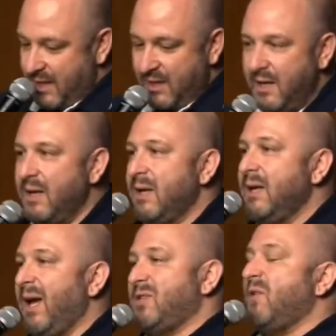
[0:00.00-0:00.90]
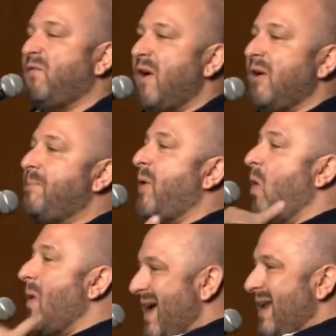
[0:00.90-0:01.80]
And it's a very
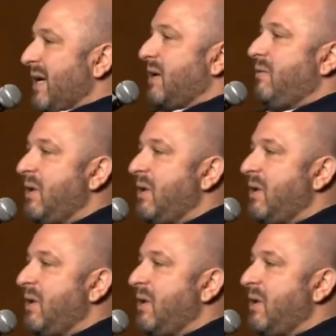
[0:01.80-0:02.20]
poetic